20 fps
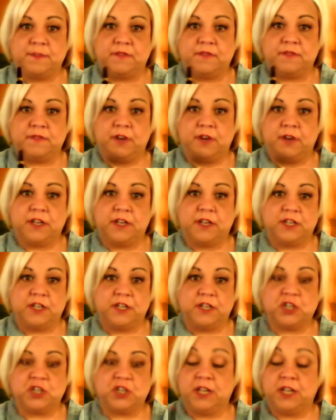and very
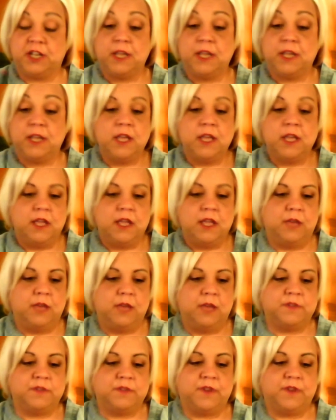conditioning, it
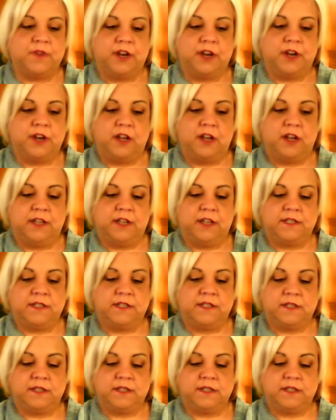was very nice.